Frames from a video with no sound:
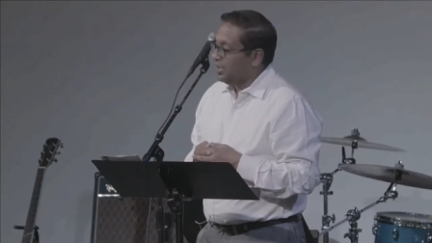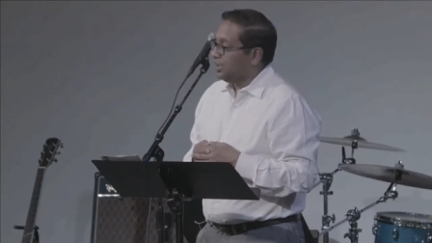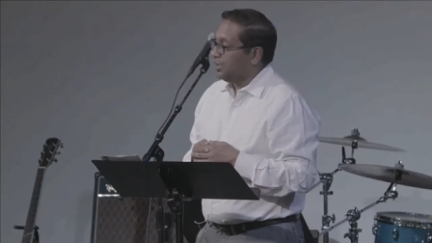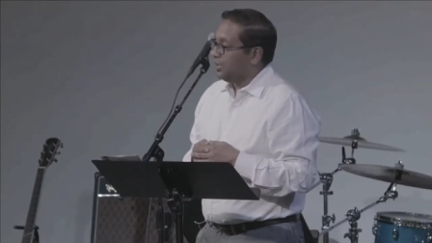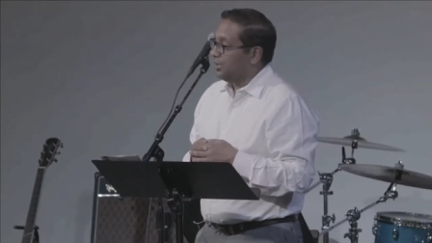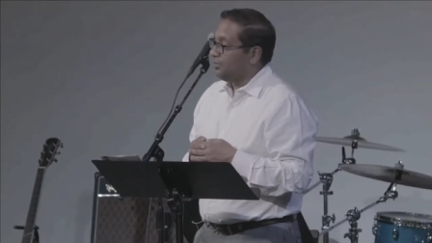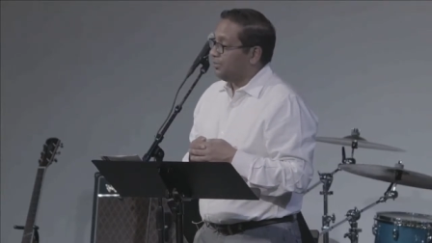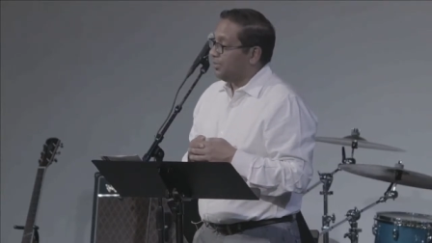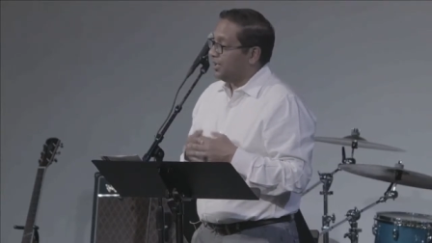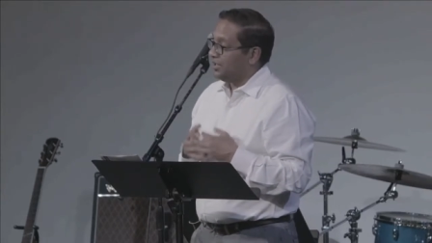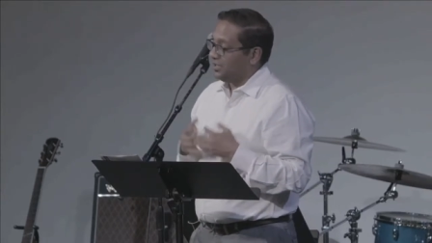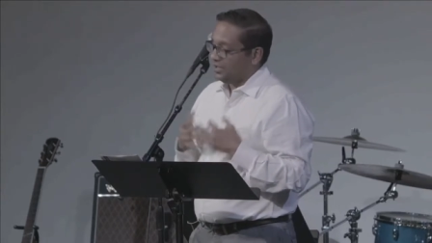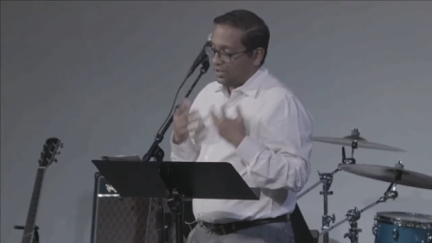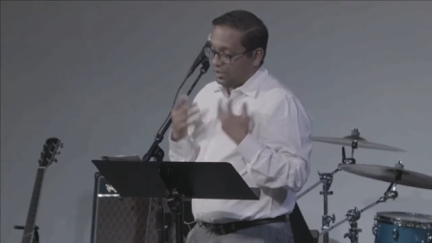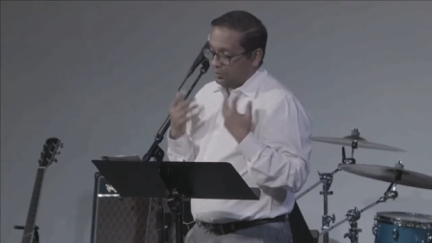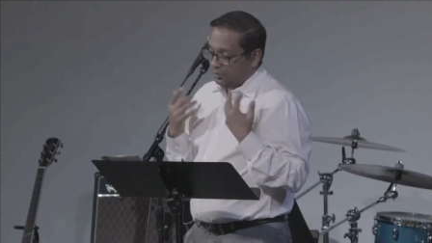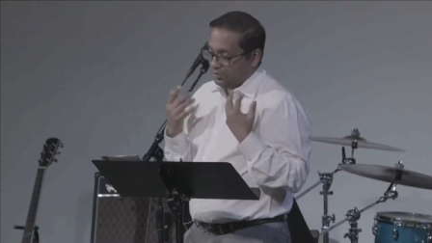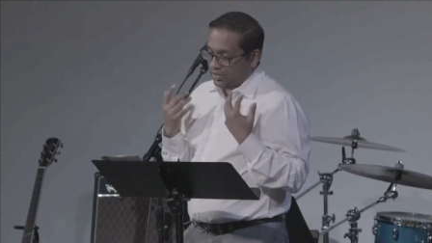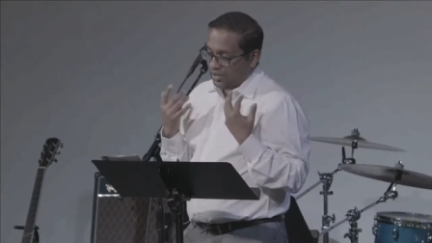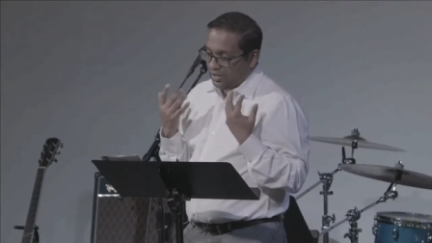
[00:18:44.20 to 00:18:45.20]
let my
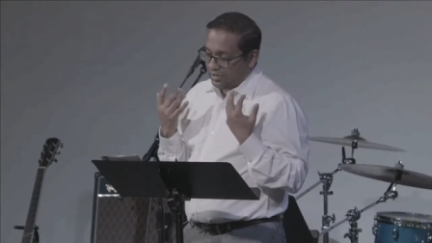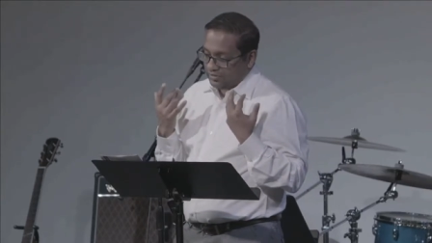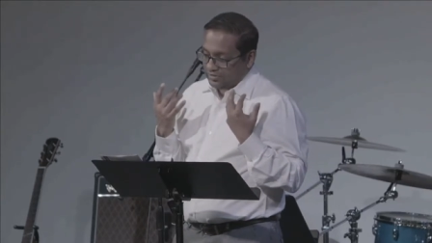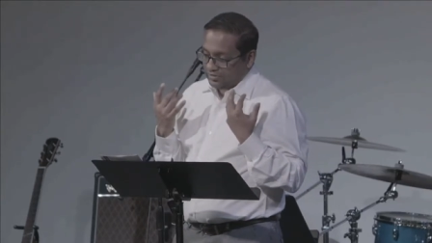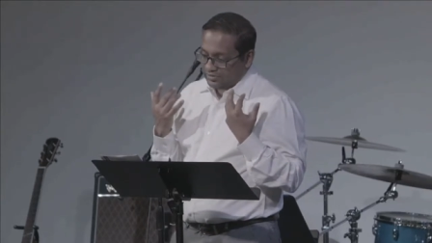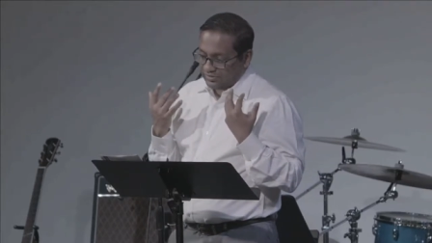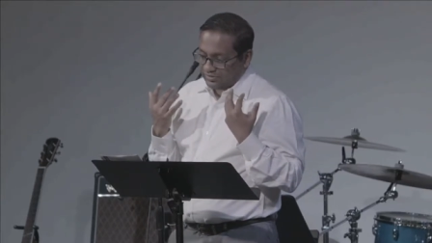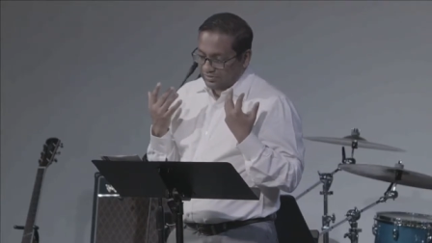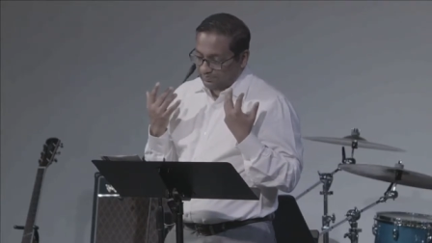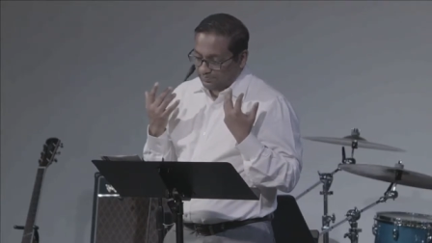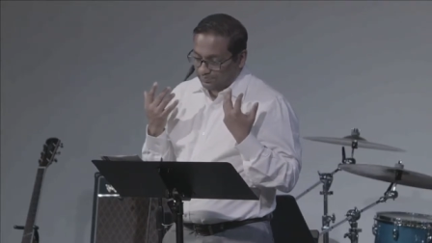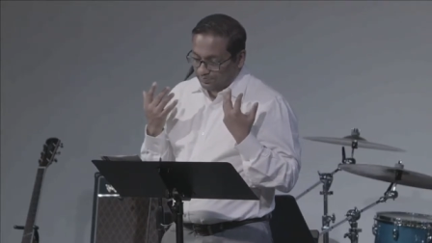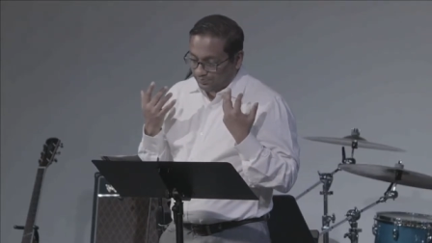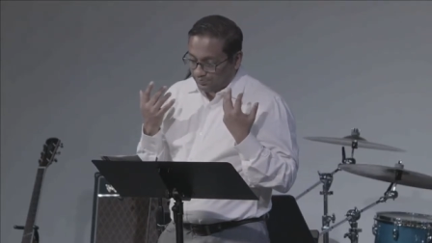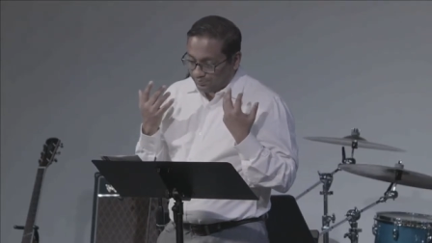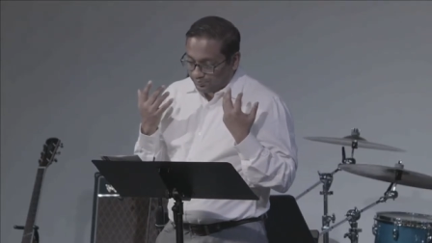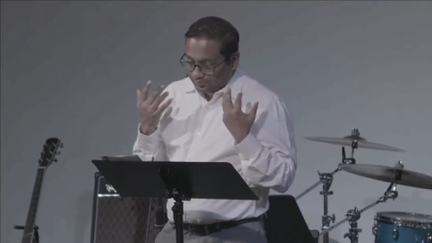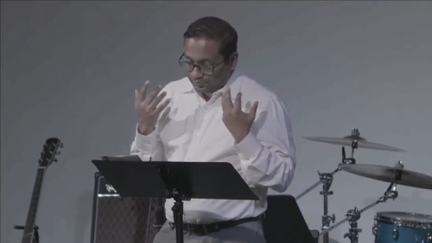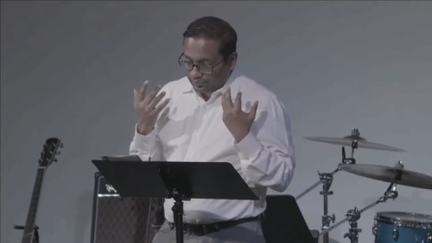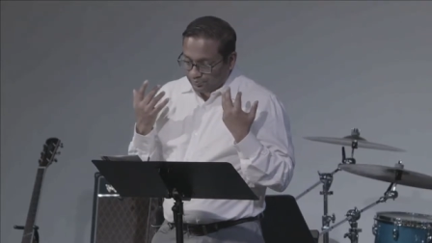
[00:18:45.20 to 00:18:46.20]
he will not
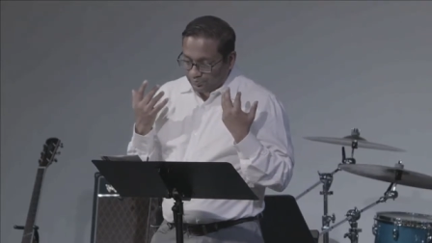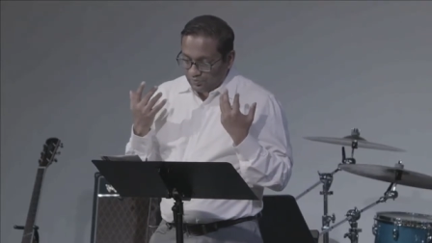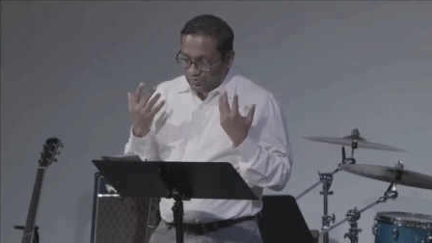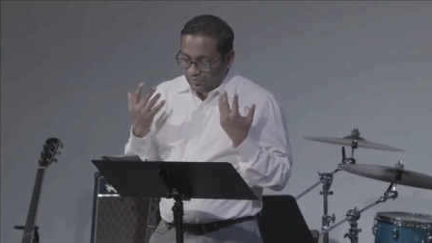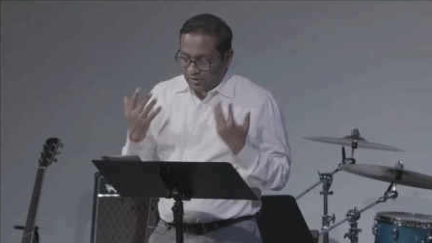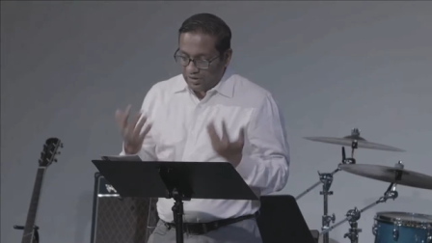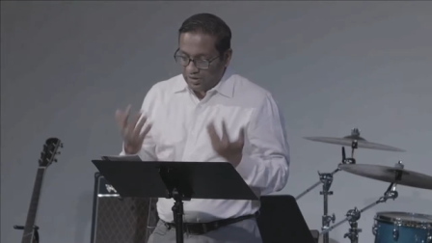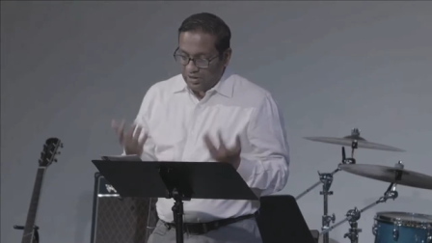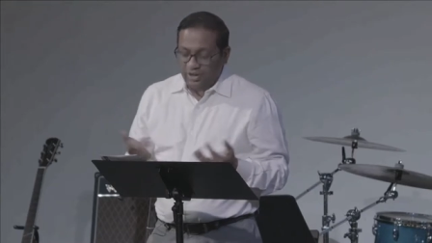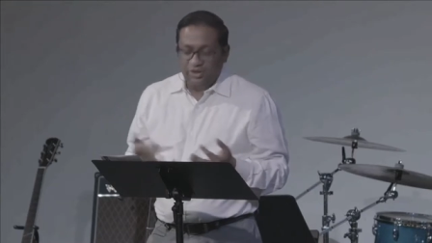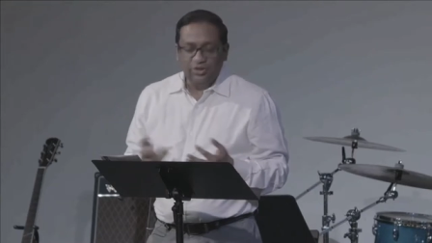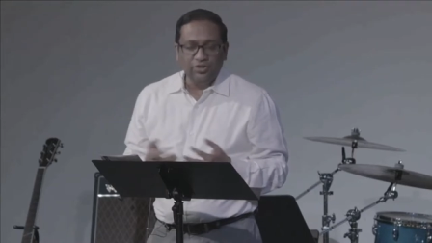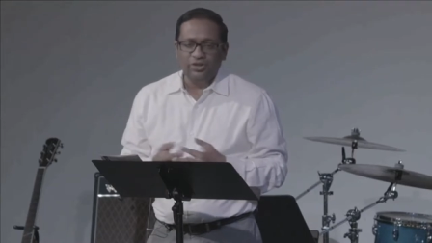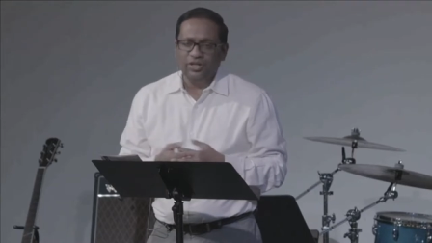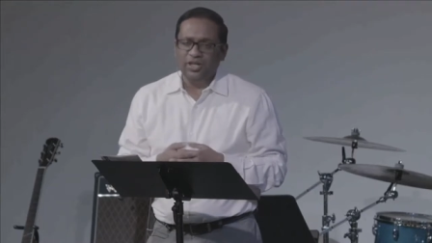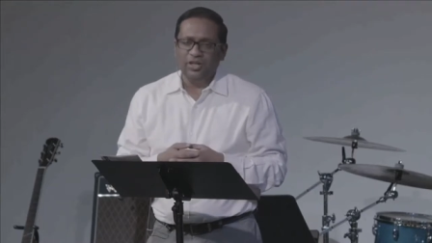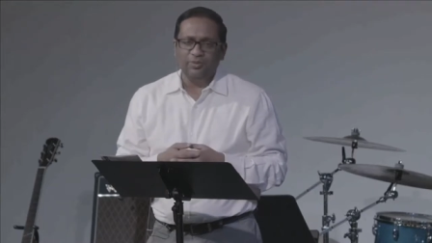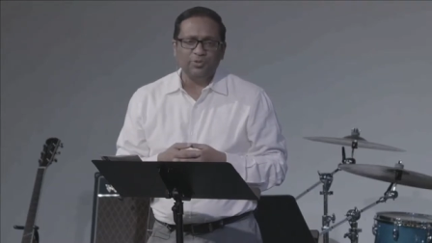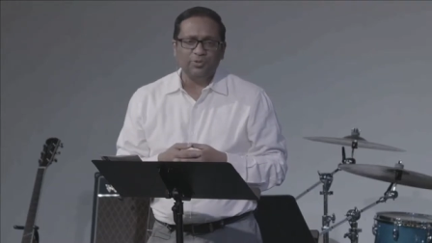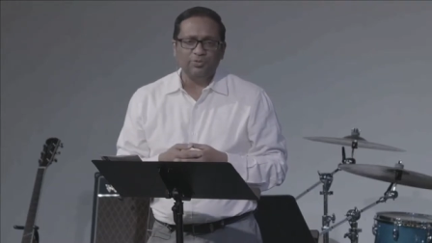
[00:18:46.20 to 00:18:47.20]
he who
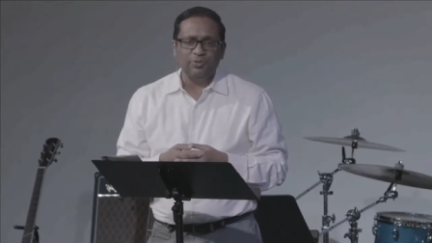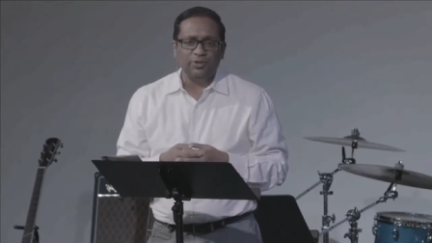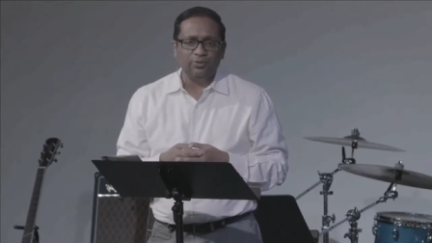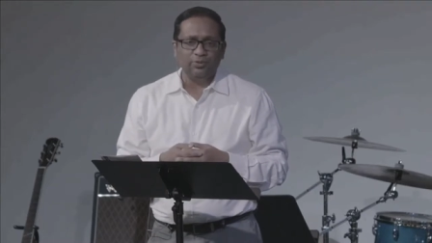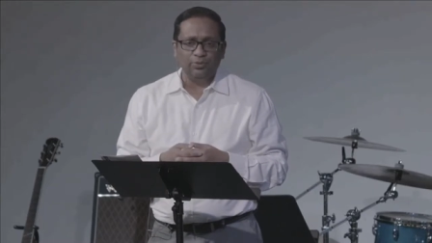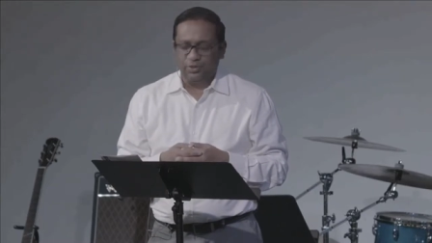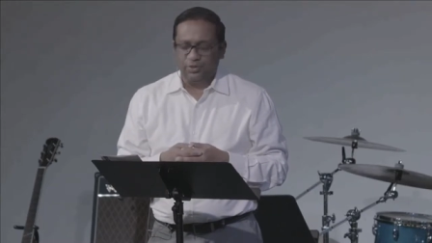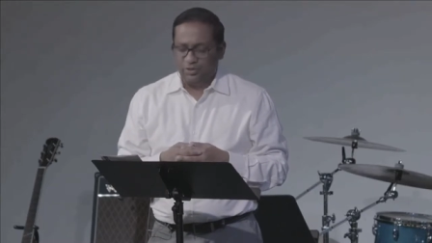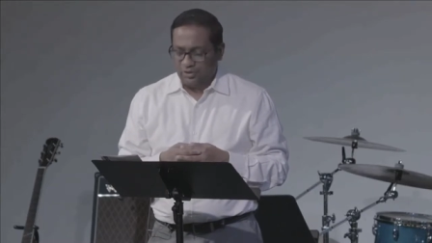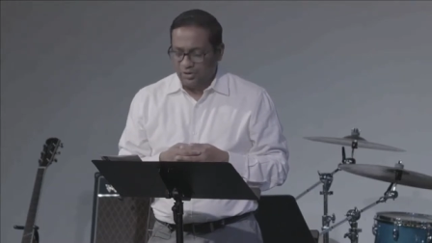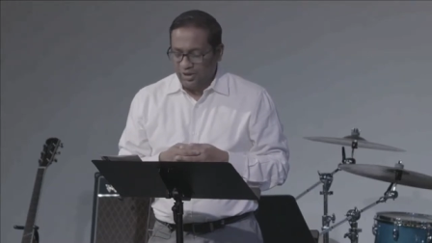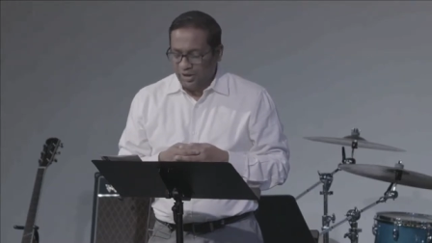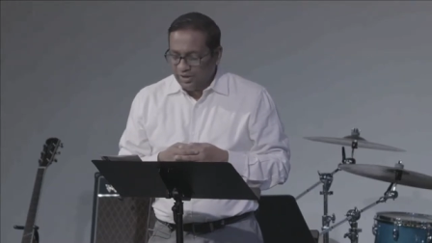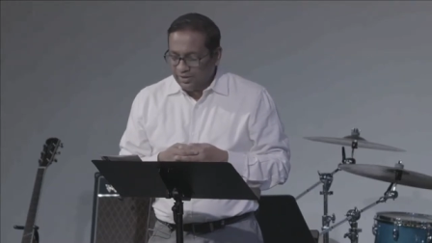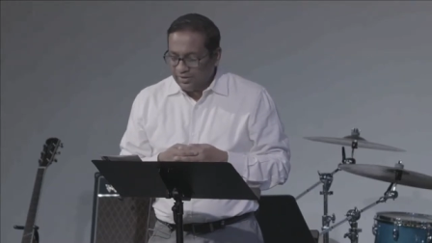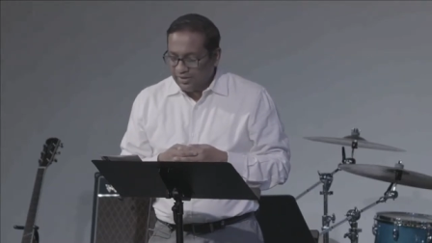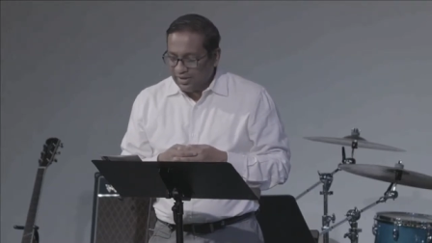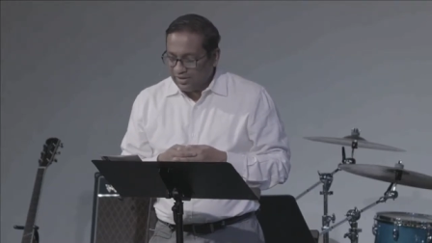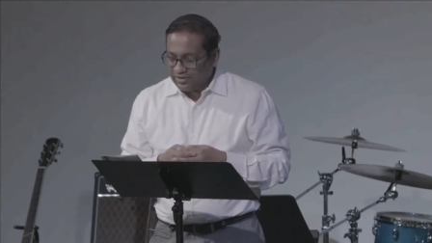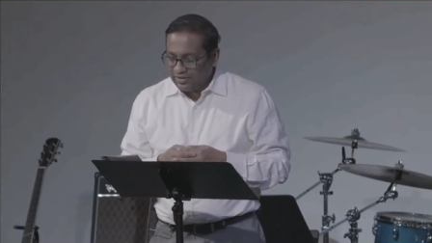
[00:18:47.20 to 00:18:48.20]
keeps me will
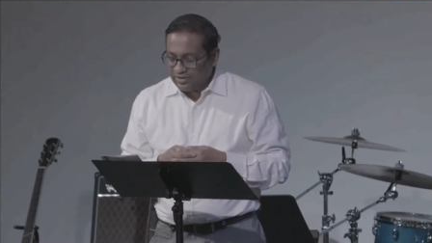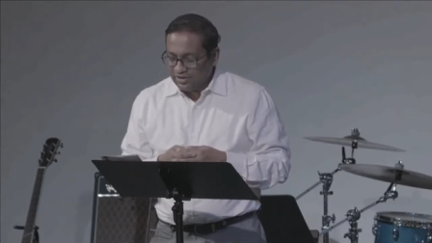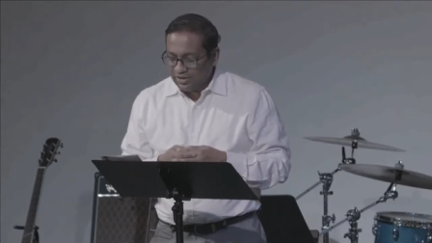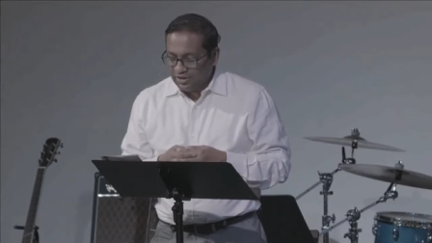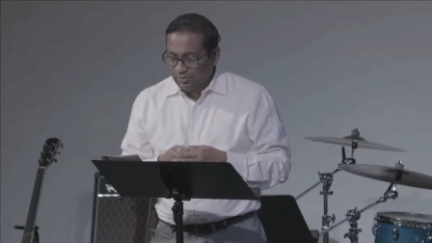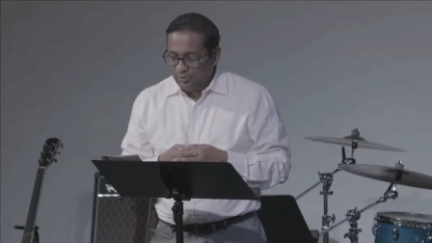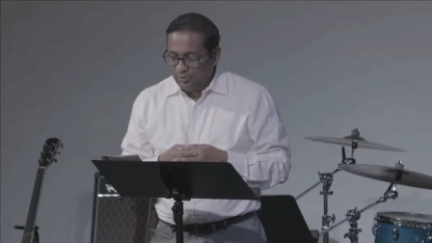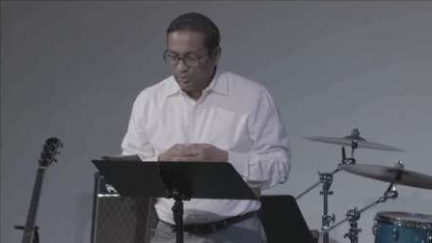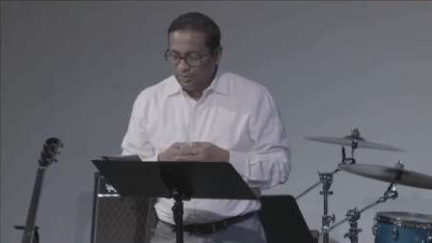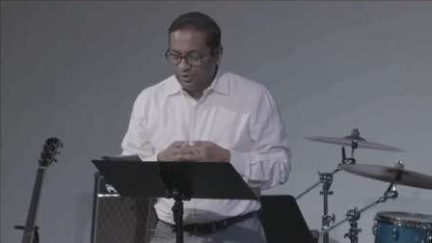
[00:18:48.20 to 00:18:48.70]
not slumber.